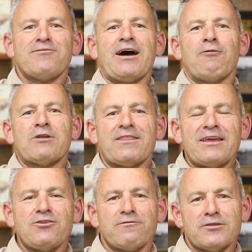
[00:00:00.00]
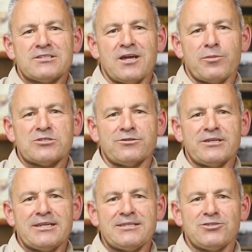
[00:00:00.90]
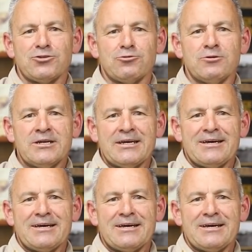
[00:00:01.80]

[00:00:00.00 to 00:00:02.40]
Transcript: I want to thank you for this opportunity to